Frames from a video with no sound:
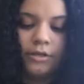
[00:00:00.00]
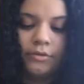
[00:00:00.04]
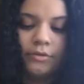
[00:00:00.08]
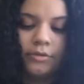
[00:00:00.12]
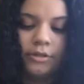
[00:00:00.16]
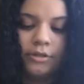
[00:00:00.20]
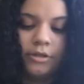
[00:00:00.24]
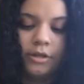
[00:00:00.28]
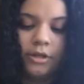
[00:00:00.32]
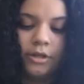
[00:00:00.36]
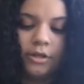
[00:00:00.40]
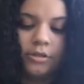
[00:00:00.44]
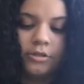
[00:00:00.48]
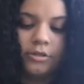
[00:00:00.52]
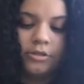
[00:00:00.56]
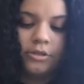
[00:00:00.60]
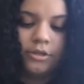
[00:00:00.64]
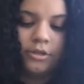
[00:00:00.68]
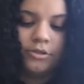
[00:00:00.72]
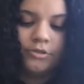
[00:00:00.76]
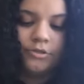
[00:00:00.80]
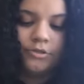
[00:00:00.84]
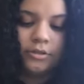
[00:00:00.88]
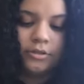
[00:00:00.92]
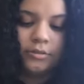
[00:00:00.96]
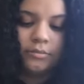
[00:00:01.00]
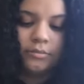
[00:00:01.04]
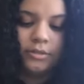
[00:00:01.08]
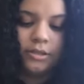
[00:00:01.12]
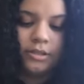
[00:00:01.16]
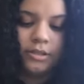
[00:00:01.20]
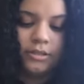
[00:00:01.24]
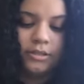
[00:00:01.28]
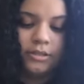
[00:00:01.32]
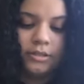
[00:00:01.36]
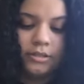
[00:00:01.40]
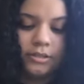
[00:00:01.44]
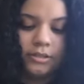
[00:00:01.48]
And to acknowledge our
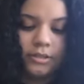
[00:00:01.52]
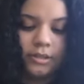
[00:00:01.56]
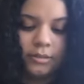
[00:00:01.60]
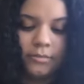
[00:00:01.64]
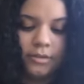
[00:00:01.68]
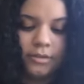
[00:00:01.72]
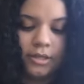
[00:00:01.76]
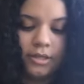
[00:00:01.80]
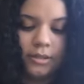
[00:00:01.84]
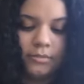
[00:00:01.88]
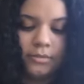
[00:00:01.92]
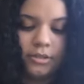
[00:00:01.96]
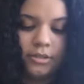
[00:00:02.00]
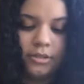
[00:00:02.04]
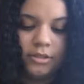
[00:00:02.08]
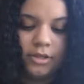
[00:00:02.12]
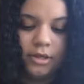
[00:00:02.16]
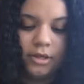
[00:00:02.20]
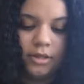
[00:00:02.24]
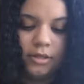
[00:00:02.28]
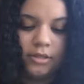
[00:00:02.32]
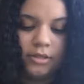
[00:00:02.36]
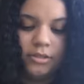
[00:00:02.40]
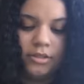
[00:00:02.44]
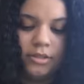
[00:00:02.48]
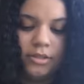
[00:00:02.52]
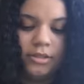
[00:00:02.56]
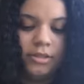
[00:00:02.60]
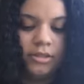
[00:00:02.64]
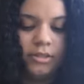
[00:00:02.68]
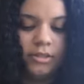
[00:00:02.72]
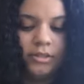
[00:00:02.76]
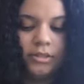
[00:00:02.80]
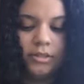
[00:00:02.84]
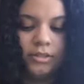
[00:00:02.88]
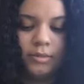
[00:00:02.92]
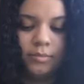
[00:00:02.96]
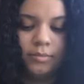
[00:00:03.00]
dreams is to sometimes acknowledge the
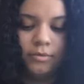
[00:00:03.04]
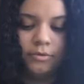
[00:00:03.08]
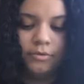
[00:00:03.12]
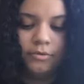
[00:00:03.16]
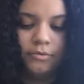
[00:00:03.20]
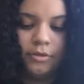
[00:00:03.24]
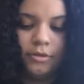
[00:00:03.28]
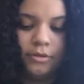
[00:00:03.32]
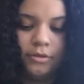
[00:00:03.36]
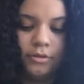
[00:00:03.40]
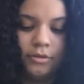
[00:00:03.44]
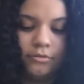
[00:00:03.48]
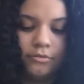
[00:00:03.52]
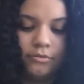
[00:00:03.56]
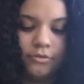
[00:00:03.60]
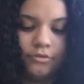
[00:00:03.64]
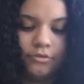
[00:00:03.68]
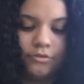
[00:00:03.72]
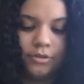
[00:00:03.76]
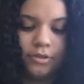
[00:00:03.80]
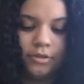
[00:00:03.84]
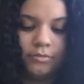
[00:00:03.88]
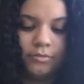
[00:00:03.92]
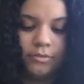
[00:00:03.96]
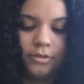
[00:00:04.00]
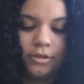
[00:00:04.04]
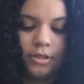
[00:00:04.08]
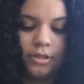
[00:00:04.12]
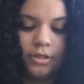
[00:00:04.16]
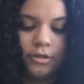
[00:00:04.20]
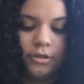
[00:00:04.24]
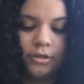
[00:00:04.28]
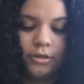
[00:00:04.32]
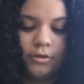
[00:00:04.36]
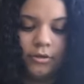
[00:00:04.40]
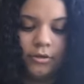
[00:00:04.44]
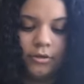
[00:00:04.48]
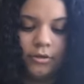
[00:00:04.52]
distance between those dreams
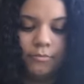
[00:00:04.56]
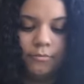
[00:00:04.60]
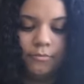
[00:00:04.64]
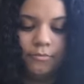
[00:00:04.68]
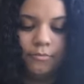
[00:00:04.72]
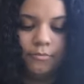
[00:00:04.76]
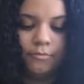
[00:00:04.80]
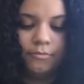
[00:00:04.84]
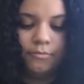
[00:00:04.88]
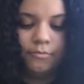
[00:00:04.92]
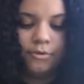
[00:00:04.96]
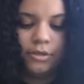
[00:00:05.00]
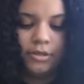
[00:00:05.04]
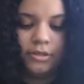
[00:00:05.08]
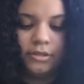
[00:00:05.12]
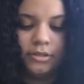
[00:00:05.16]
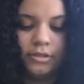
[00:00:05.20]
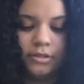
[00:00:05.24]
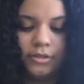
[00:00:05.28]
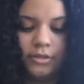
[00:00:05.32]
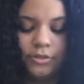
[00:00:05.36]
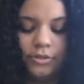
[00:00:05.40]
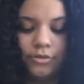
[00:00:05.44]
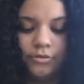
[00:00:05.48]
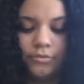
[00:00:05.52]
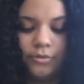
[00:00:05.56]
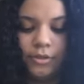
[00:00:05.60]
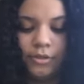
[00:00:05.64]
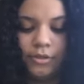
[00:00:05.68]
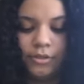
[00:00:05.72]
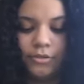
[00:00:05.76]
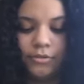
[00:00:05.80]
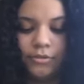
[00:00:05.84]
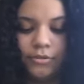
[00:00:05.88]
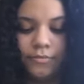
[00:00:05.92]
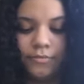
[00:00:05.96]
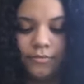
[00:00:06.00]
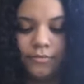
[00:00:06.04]
and our present
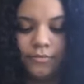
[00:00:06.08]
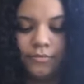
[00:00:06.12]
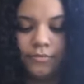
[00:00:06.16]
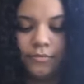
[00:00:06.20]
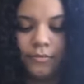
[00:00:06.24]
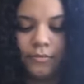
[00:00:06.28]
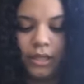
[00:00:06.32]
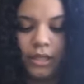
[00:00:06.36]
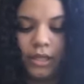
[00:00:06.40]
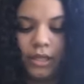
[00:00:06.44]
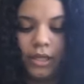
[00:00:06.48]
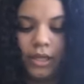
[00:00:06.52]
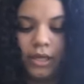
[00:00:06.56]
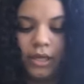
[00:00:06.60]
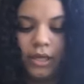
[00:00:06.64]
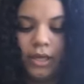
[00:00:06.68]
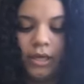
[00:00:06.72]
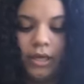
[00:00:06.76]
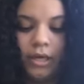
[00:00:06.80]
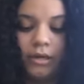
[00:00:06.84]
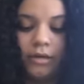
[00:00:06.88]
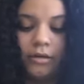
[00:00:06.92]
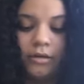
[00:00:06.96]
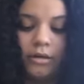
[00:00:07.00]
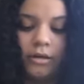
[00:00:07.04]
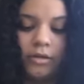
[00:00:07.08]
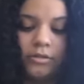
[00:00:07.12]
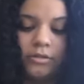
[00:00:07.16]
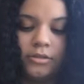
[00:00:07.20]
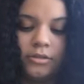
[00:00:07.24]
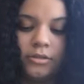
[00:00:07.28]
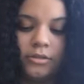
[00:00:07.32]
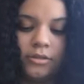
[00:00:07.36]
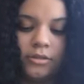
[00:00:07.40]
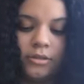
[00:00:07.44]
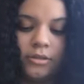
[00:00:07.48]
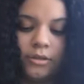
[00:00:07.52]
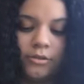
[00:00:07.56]
situation.
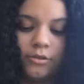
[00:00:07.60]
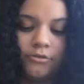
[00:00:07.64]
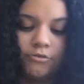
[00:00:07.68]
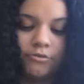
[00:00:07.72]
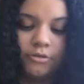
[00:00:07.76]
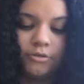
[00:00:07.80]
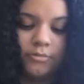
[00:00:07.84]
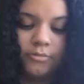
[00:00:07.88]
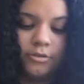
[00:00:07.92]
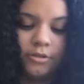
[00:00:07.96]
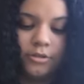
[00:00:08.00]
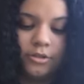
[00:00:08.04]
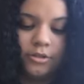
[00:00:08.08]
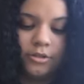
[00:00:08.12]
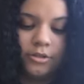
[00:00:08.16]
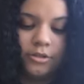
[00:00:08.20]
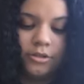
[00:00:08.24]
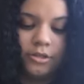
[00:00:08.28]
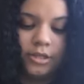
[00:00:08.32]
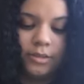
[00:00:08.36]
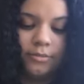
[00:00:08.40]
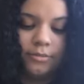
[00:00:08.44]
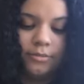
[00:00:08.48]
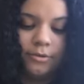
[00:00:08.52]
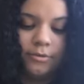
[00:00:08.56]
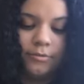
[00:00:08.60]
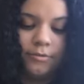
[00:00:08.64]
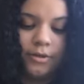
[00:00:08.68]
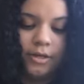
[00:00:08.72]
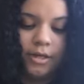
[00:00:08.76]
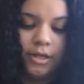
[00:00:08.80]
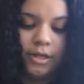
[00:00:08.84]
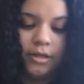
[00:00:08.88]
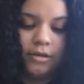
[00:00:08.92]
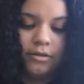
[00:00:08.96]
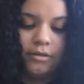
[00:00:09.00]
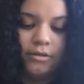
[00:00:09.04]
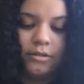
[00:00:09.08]
Acknowledged our dreams can shape
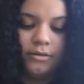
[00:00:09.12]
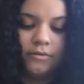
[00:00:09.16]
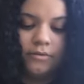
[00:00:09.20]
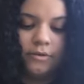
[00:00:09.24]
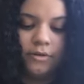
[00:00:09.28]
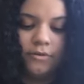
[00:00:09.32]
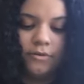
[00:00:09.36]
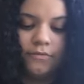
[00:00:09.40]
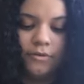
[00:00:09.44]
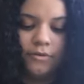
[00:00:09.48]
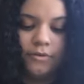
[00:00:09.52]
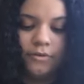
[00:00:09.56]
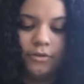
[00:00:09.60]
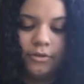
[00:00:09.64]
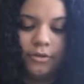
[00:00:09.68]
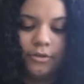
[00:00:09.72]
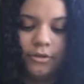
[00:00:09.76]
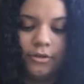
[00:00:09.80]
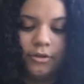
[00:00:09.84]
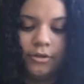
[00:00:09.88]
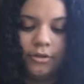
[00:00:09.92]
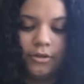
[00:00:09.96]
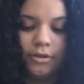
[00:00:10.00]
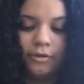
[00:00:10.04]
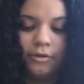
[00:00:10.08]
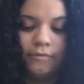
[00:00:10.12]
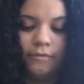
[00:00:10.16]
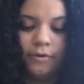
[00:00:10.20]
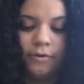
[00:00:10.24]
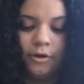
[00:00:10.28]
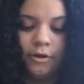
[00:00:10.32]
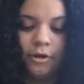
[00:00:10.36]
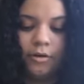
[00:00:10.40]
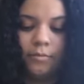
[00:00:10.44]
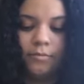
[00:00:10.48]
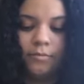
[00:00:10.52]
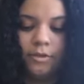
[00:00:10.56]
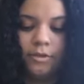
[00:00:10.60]
the realities of our future if
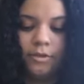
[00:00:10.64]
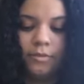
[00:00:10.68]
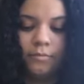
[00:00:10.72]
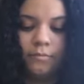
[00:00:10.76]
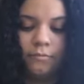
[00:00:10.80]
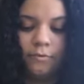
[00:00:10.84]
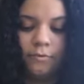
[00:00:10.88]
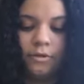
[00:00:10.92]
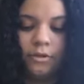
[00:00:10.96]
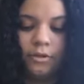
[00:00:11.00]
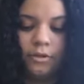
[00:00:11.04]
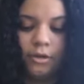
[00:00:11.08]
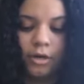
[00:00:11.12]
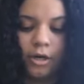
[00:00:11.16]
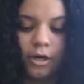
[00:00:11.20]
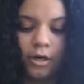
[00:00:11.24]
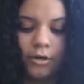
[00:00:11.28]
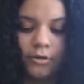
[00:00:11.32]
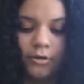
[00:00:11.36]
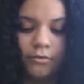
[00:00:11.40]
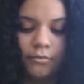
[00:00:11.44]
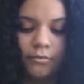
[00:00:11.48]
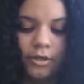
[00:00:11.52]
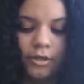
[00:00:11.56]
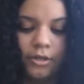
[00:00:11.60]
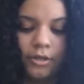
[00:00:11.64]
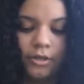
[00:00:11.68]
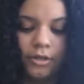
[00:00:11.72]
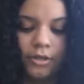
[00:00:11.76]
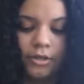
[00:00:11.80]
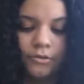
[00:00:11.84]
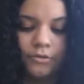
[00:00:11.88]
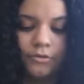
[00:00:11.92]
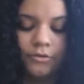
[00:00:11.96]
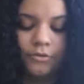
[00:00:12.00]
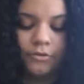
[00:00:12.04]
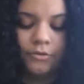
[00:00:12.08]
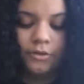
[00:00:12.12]
we arm them with the hard work and